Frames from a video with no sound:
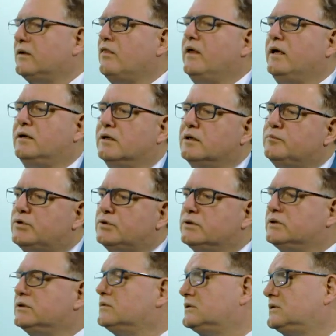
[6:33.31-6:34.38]
they can
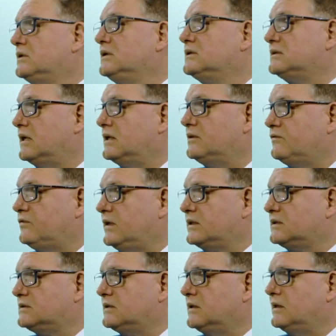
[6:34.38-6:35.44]
produce these side
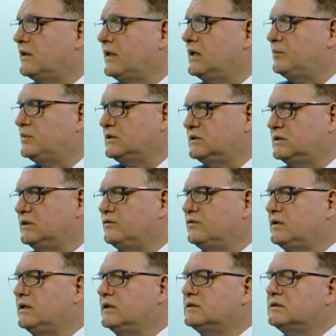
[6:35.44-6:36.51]
effects, and they are
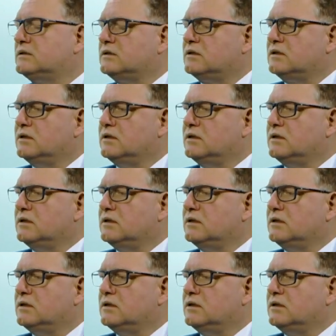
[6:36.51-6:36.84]
perceived as